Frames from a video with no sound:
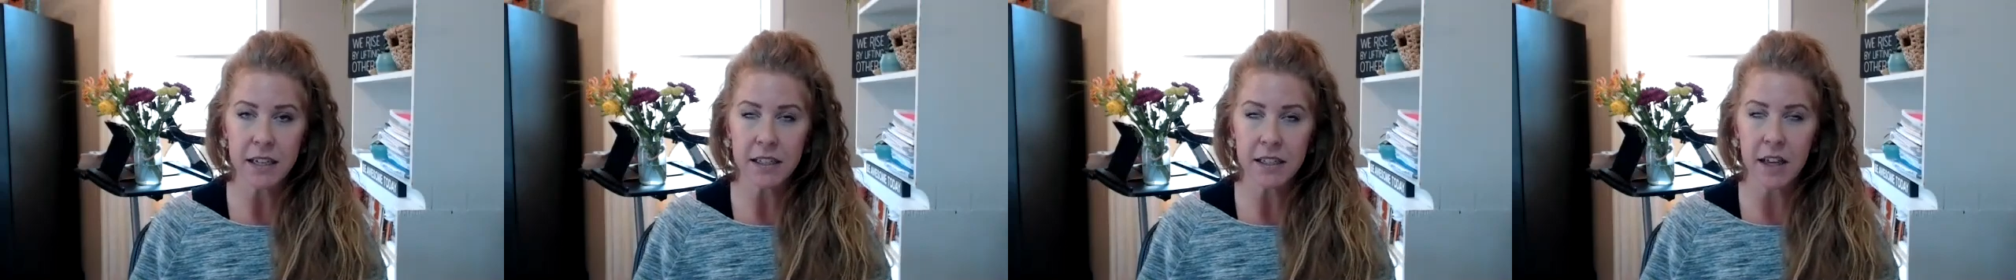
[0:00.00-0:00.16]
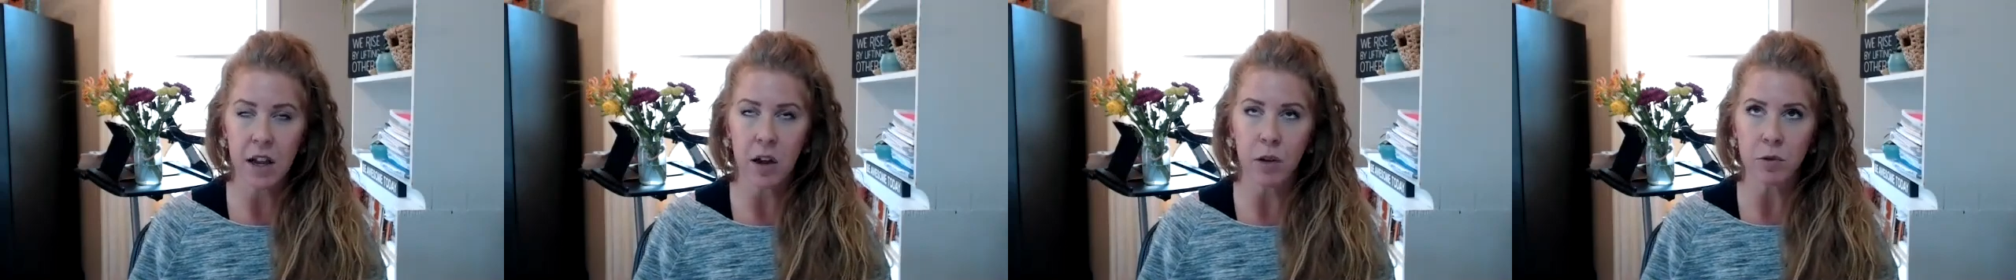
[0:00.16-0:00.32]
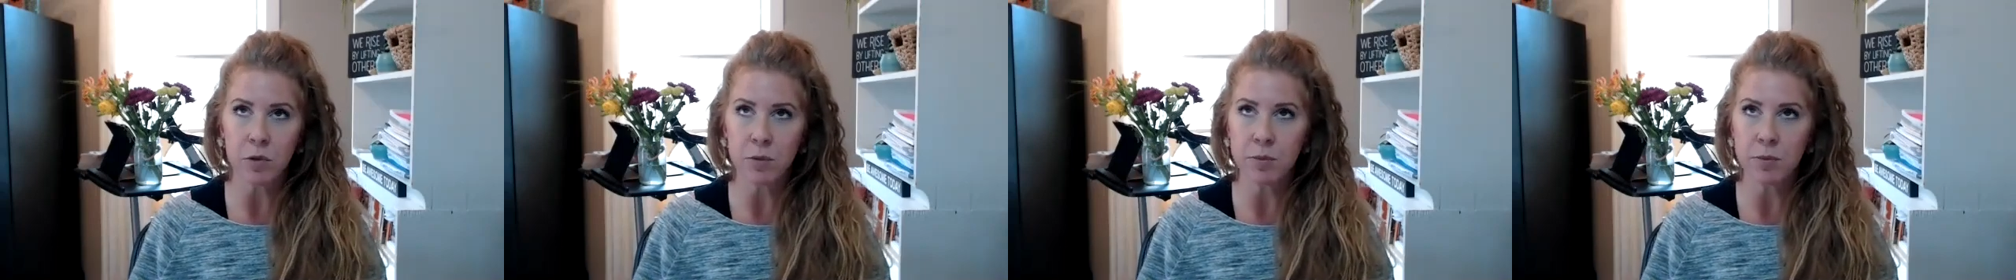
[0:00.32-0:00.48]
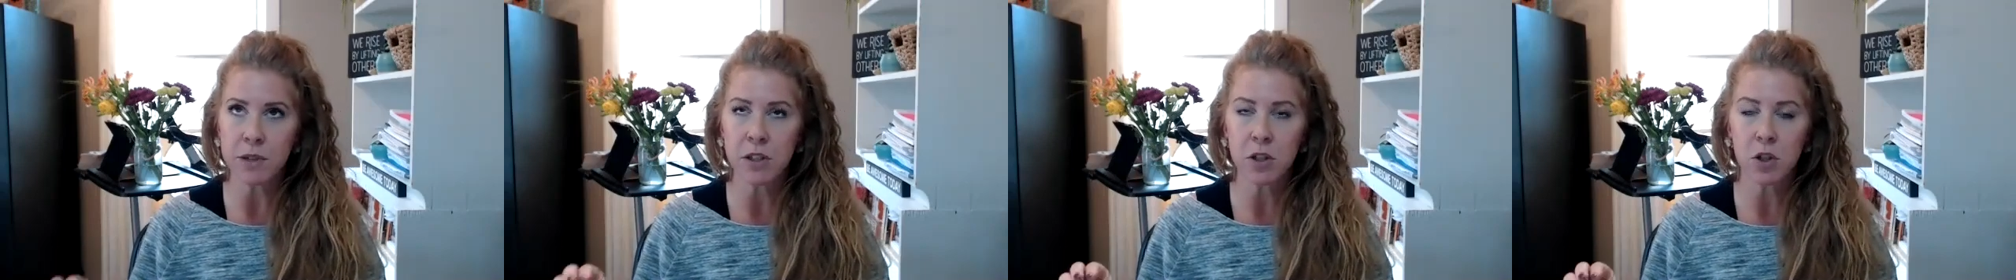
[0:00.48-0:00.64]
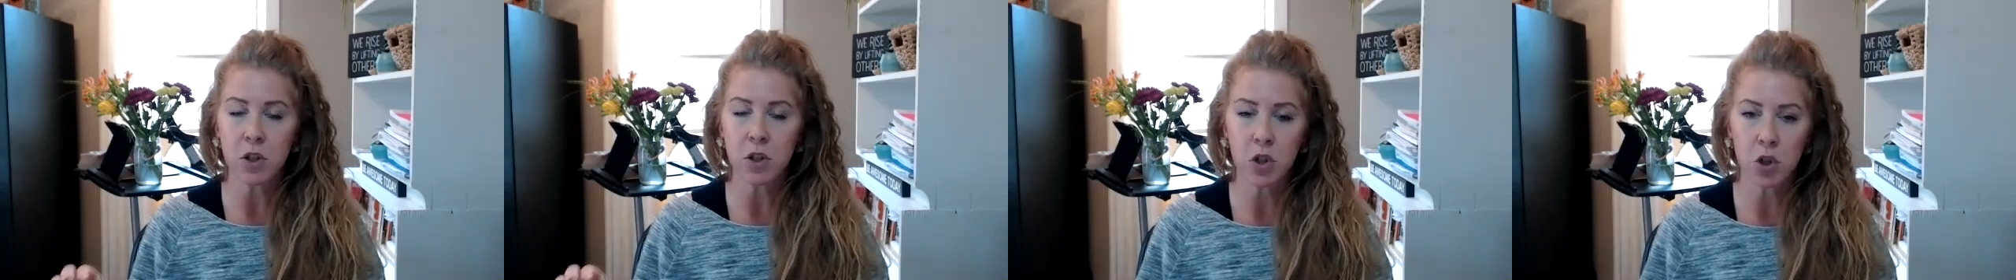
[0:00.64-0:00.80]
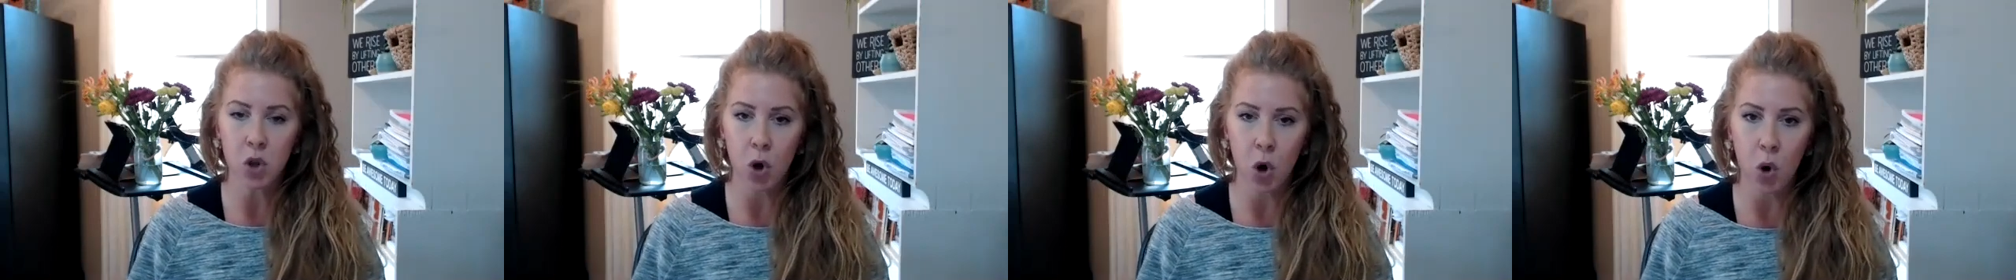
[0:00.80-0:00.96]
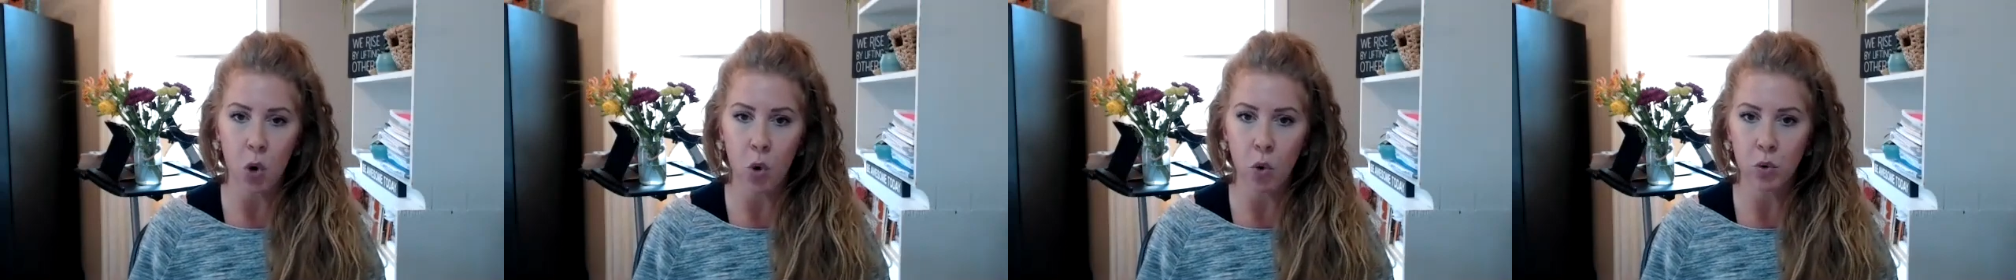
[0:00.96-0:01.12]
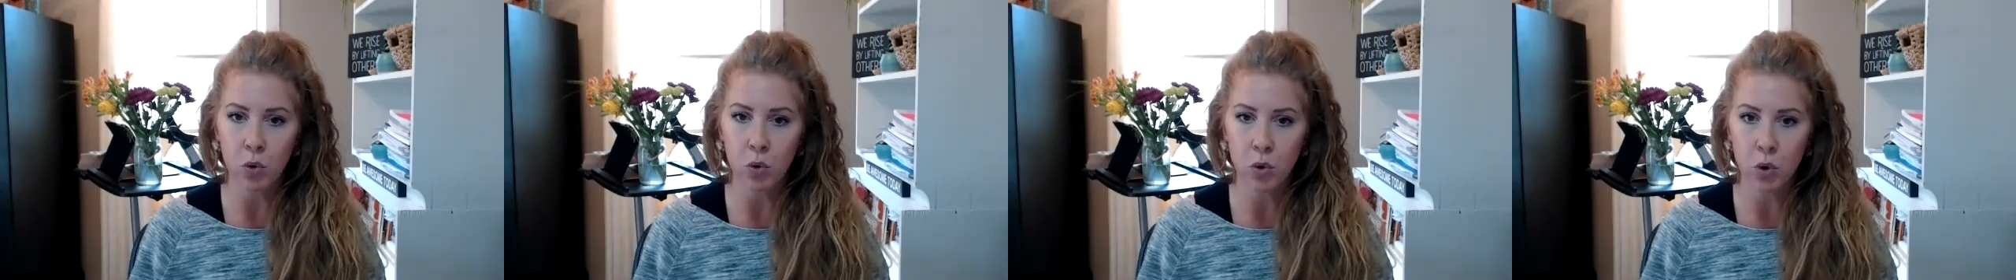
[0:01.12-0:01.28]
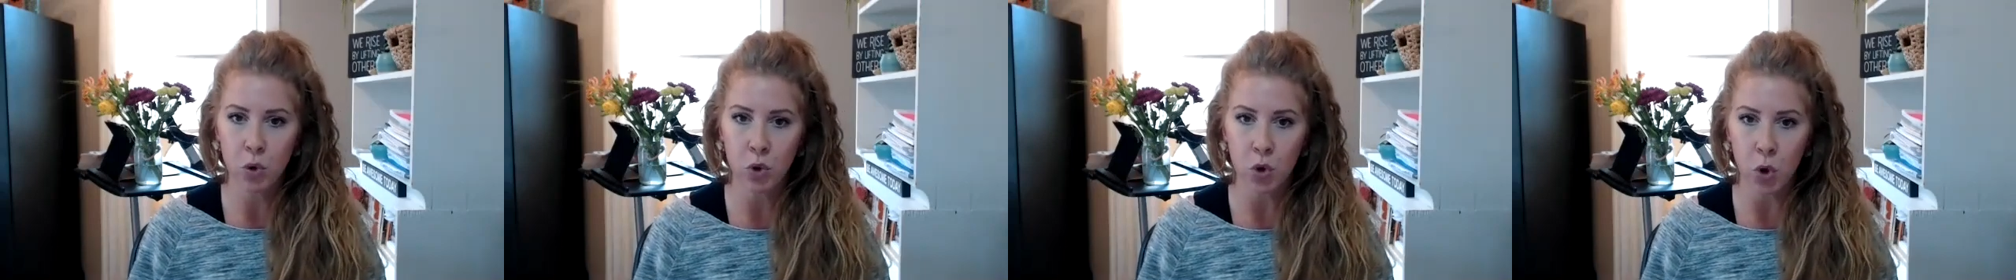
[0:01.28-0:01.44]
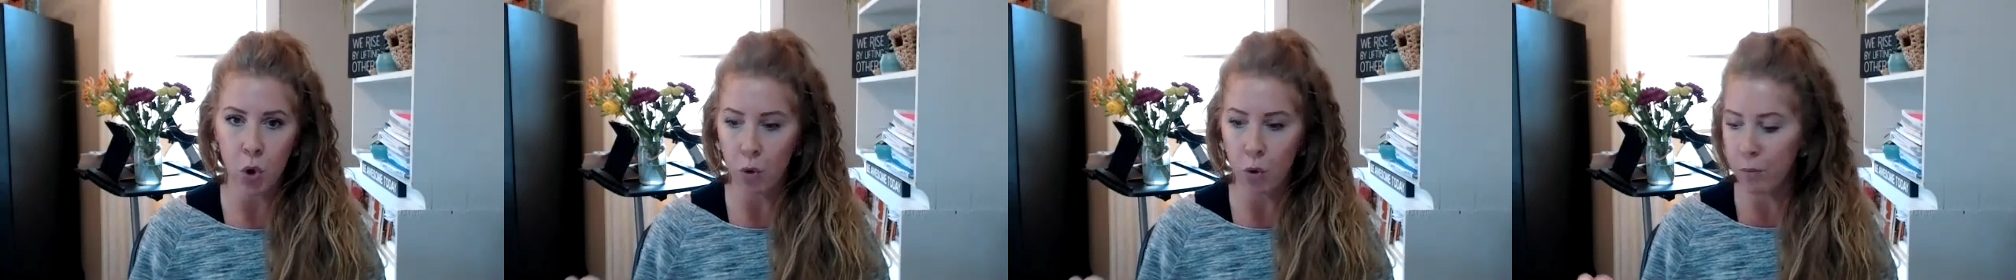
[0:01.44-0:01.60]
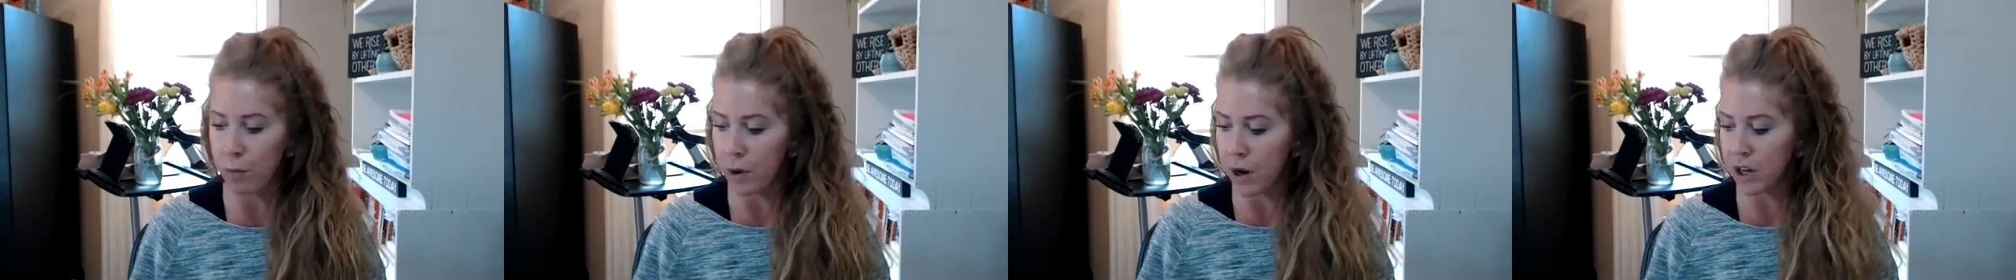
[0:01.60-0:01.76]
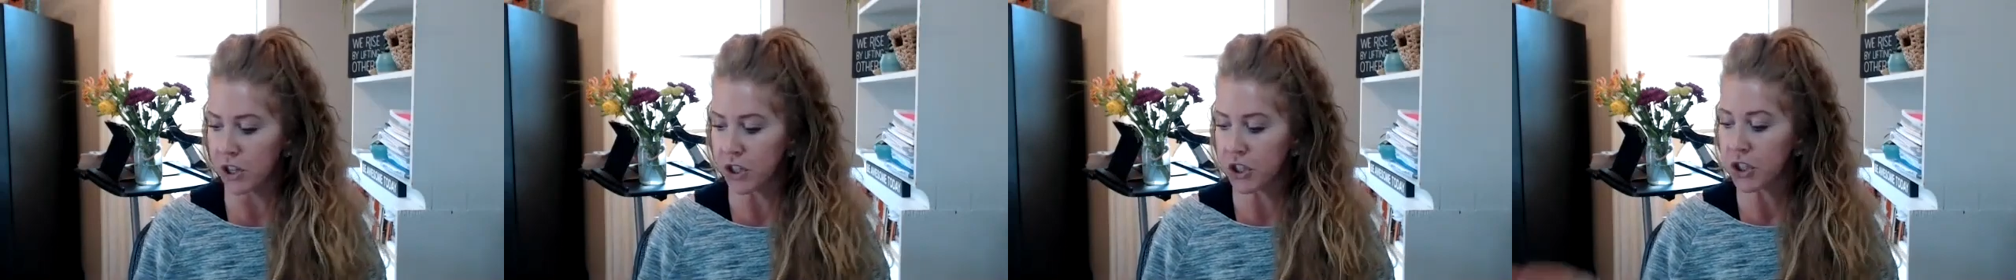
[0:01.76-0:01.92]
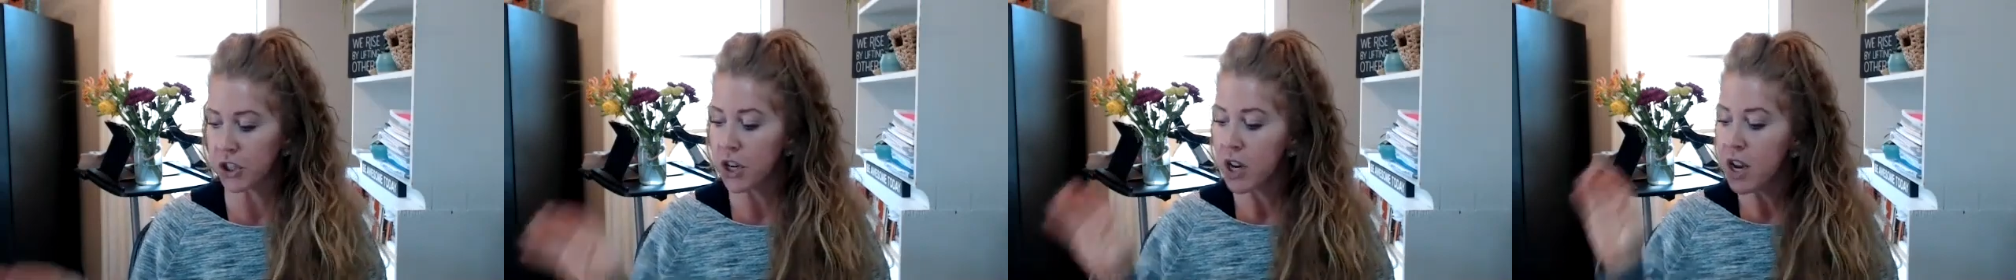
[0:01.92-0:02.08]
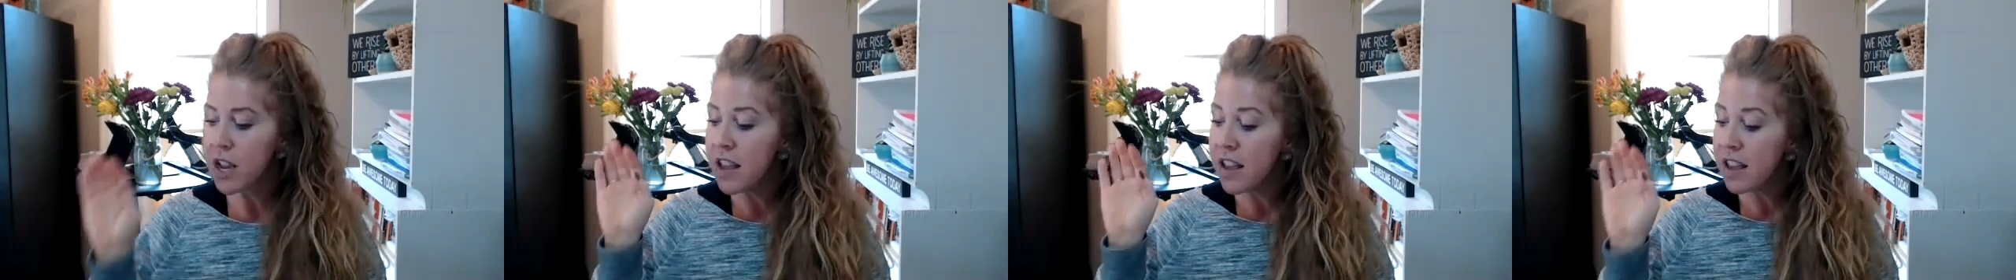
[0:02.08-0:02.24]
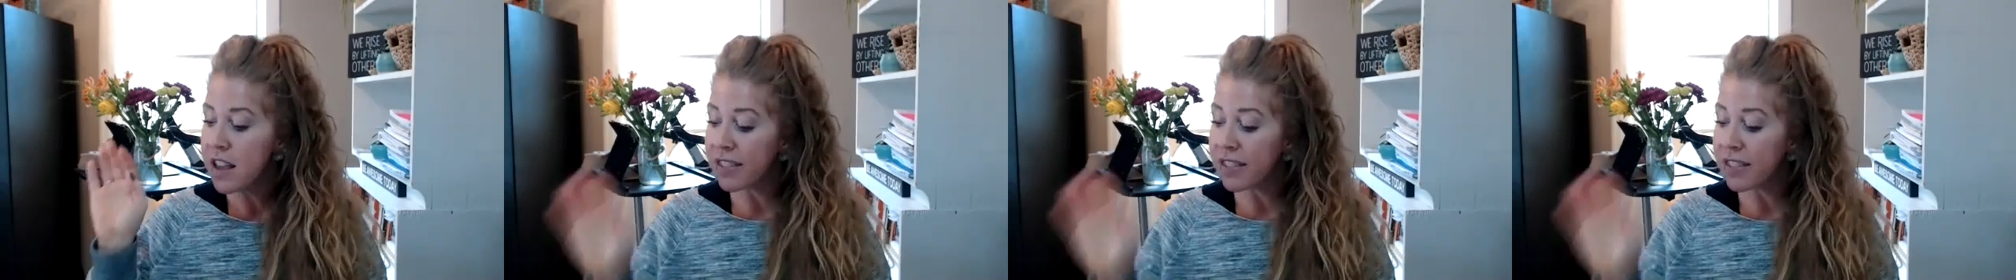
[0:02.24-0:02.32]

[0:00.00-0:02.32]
It's helped me so, so much.